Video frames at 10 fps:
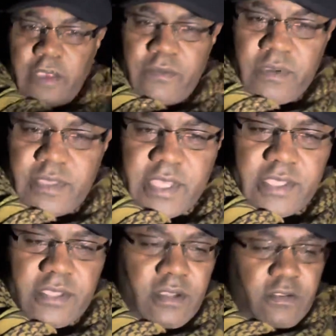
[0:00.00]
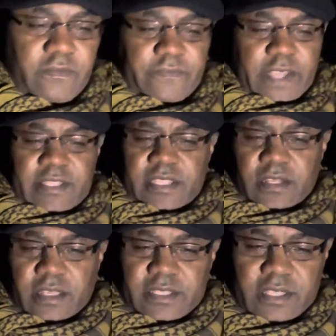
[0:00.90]
everyone thinks it's all fancy and
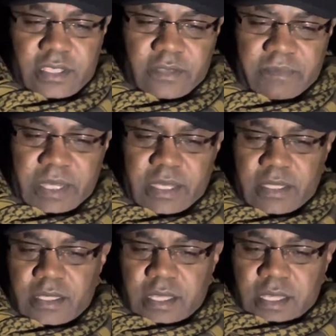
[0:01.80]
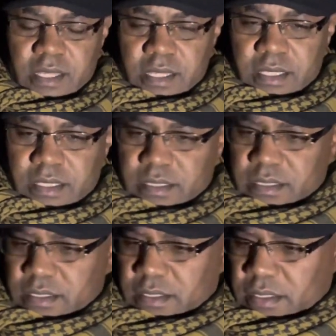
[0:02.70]
all so so, but
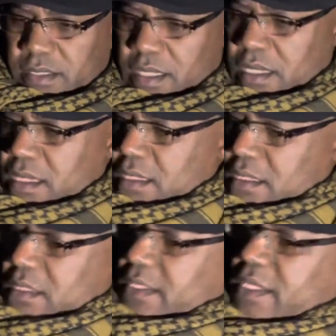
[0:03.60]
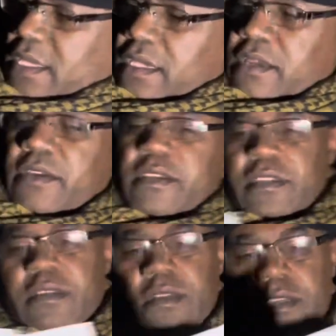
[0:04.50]
it's, uh, let's see. Oh, here's a